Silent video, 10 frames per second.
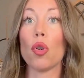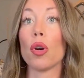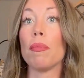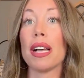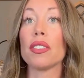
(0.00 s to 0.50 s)

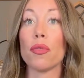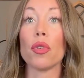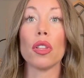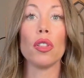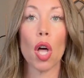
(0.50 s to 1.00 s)
best for
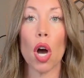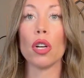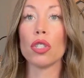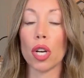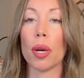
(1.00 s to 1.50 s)
the
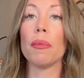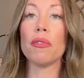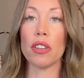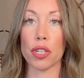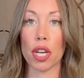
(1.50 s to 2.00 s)
long-term
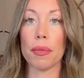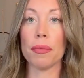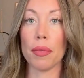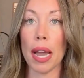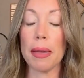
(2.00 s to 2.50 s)
vision,
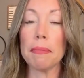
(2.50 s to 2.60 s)
right?